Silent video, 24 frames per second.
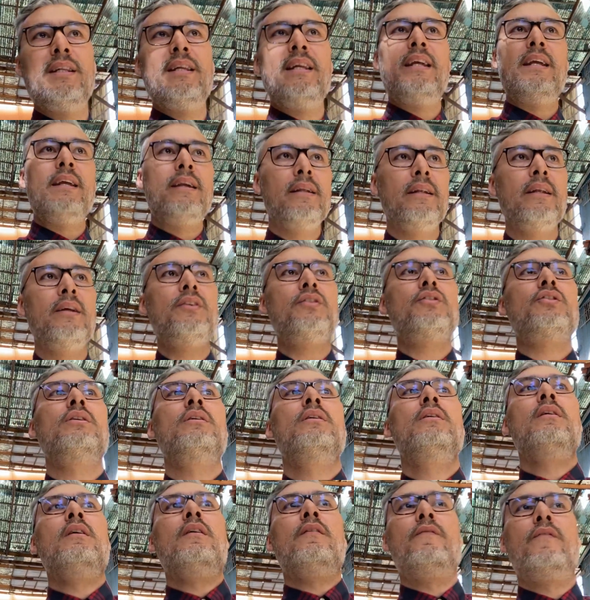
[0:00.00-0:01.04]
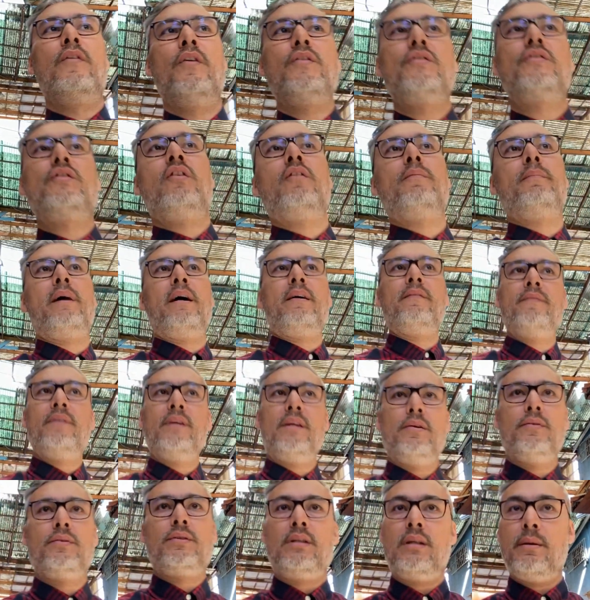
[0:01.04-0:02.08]
English version of my videos.
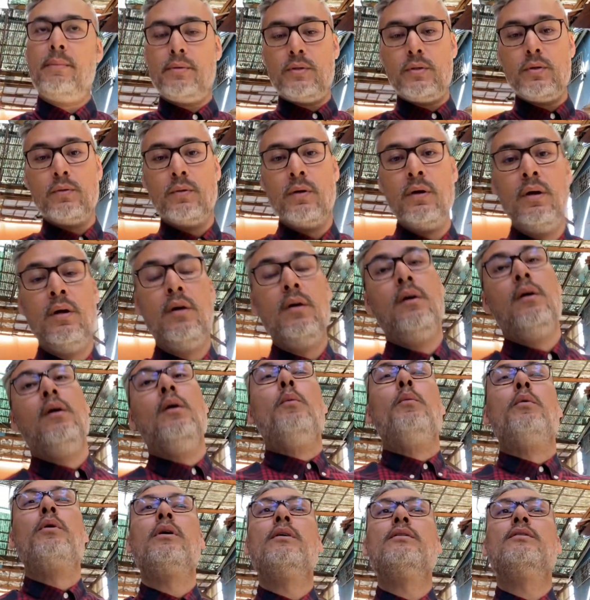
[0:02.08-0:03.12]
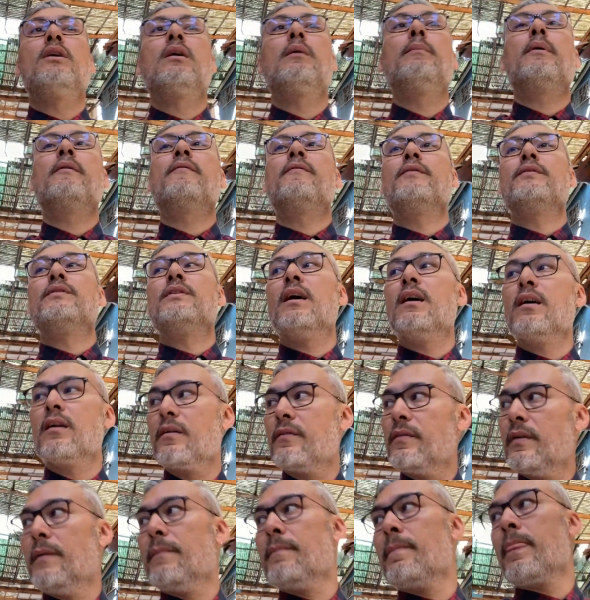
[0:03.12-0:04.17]
And number two, we're going to talk about photography.
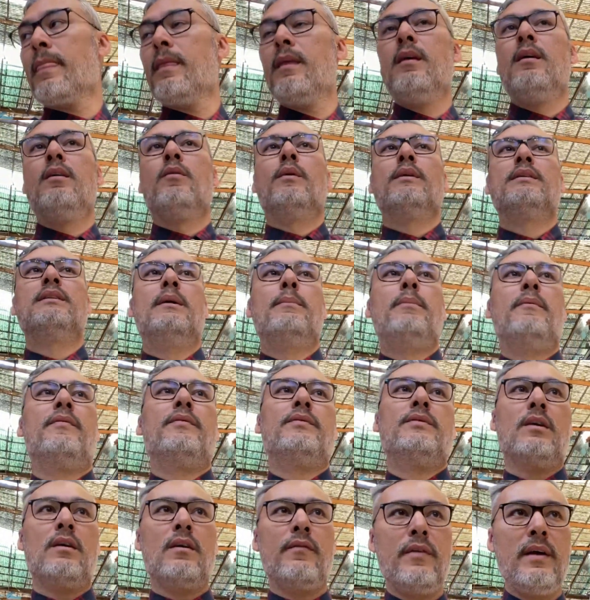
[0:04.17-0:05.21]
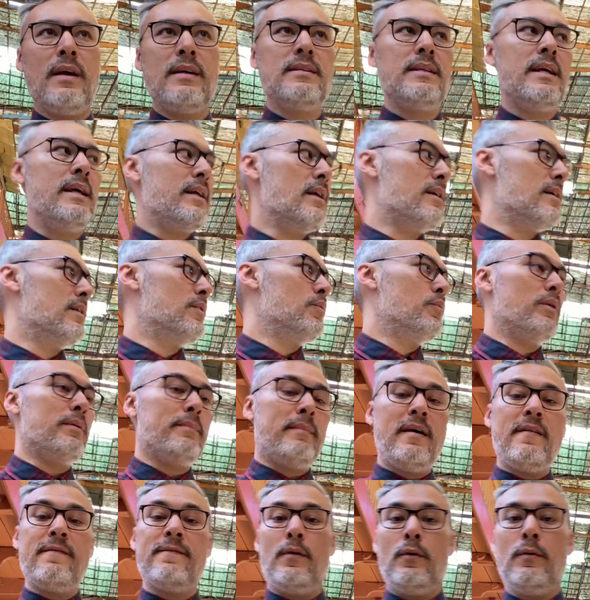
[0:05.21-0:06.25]
What type of photography I take with my
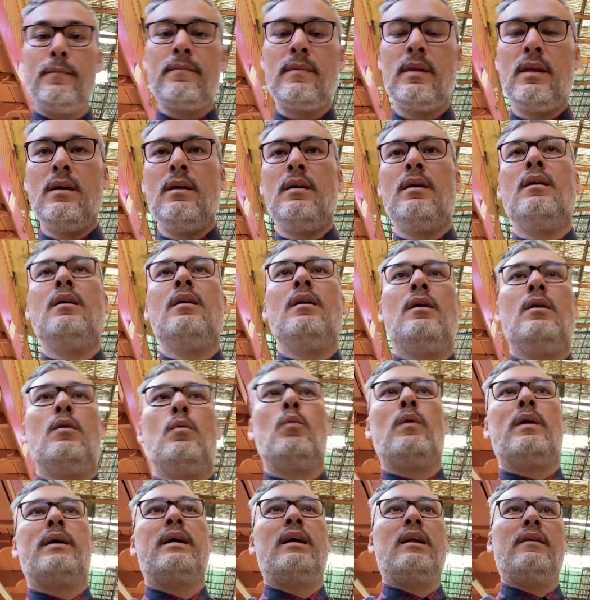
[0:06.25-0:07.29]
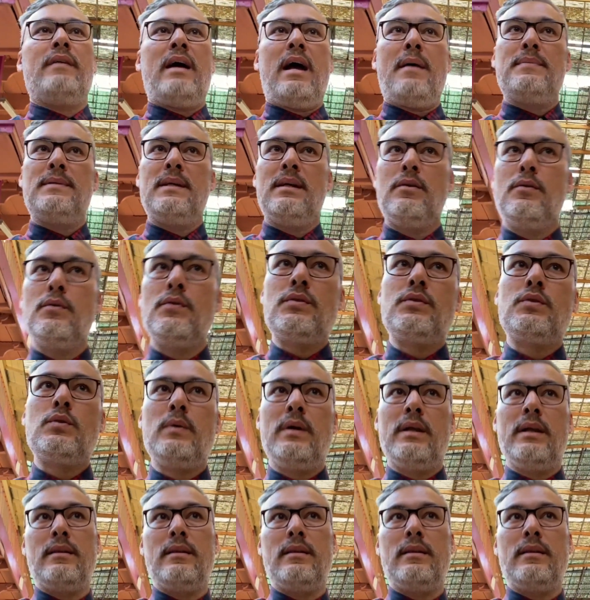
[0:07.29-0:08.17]
phone, what kind of apps I use to edit